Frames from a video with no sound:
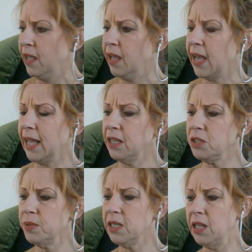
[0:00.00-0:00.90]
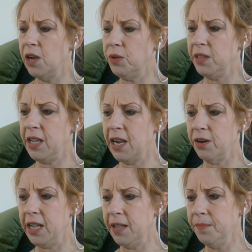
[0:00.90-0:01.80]
Alex was alone in the
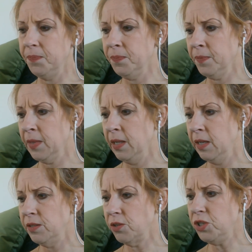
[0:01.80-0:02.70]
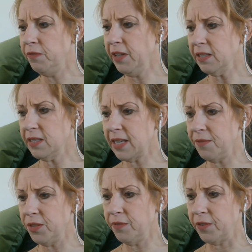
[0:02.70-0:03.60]
area, so she felt safe
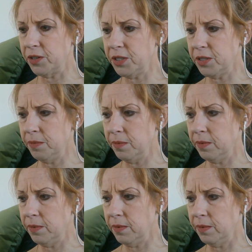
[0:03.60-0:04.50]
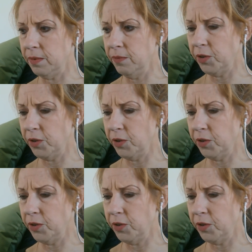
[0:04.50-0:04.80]
for